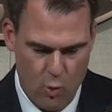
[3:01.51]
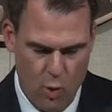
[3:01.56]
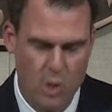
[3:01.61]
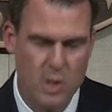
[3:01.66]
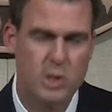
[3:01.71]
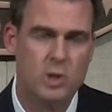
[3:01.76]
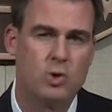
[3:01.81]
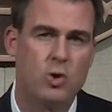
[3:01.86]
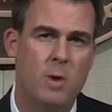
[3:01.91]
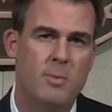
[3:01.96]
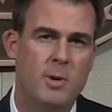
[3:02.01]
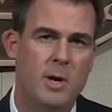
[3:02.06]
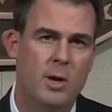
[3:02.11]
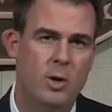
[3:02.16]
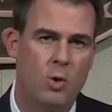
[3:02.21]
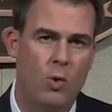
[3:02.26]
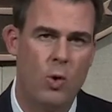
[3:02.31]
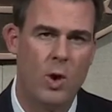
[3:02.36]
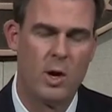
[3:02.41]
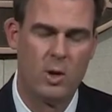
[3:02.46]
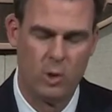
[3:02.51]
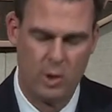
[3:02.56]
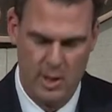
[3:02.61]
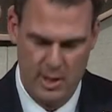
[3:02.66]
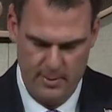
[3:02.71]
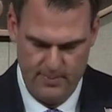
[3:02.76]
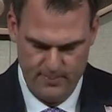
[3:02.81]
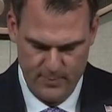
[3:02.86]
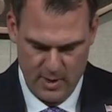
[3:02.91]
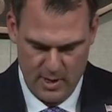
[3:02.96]
were distributed
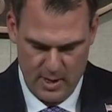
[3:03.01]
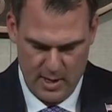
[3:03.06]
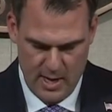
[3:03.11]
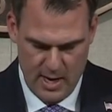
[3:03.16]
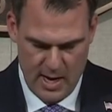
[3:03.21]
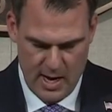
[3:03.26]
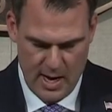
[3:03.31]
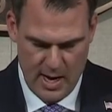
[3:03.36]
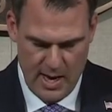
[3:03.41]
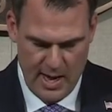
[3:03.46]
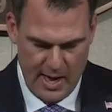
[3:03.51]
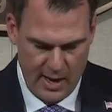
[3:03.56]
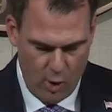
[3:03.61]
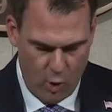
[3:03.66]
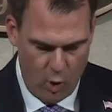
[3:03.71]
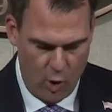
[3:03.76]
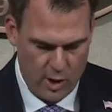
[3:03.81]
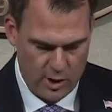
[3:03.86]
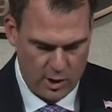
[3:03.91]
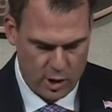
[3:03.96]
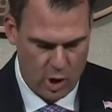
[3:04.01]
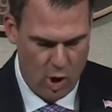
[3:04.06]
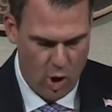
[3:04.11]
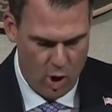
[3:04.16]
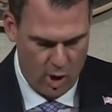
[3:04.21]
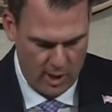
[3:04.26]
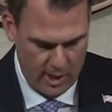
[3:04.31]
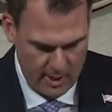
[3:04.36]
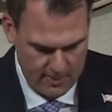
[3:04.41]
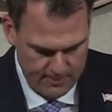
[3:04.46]
quickly and on
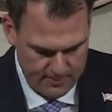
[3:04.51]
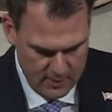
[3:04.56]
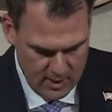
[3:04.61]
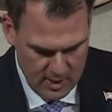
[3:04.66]
target.